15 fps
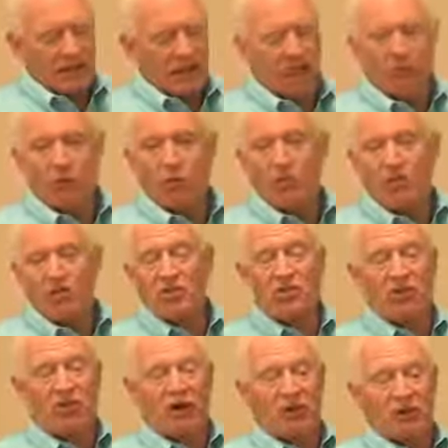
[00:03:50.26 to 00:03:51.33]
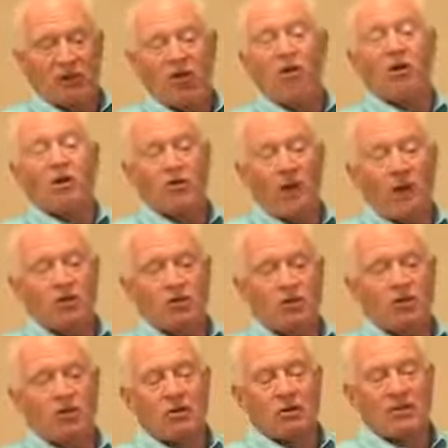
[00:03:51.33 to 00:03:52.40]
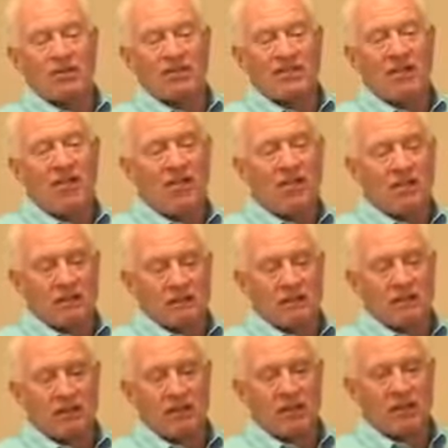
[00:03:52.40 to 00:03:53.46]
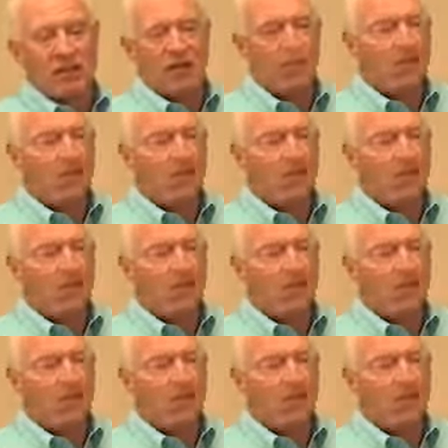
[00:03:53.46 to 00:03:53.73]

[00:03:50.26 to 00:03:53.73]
and it reaches about 4,000 degrees heat in a